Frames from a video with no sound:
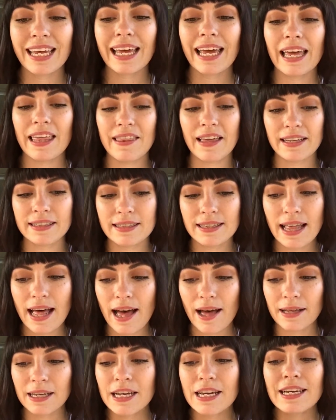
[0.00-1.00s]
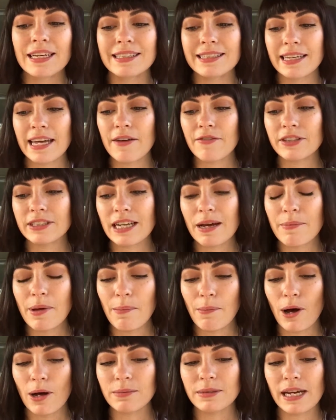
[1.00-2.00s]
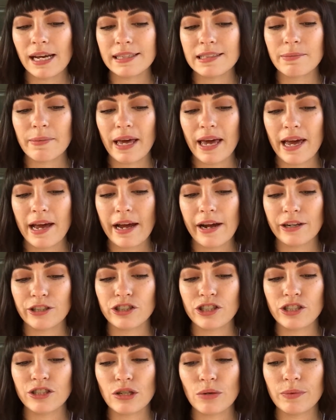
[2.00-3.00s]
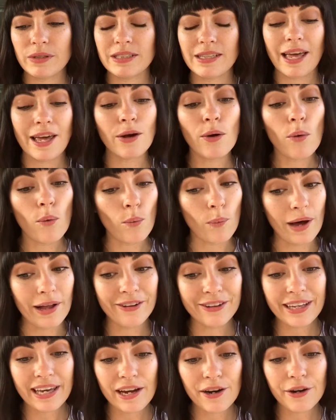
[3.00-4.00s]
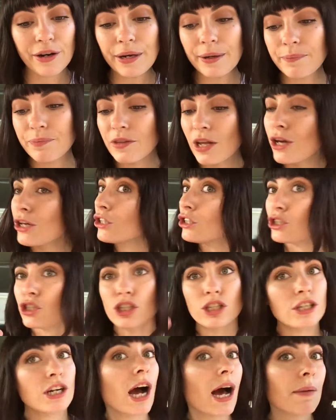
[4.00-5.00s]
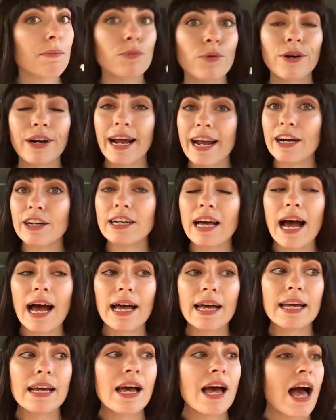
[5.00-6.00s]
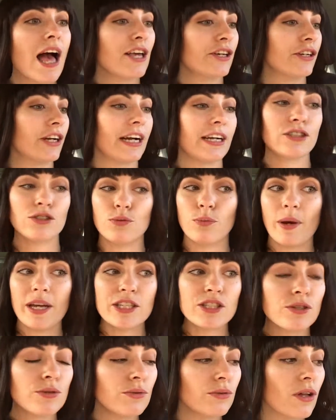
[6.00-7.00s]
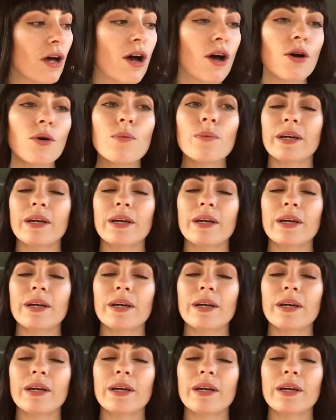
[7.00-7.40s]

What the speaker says: And that's that. See, every time my mom dyes my hair, she's always like, well, Carrie, you should have gotten more hair dye. Your hair's way too long.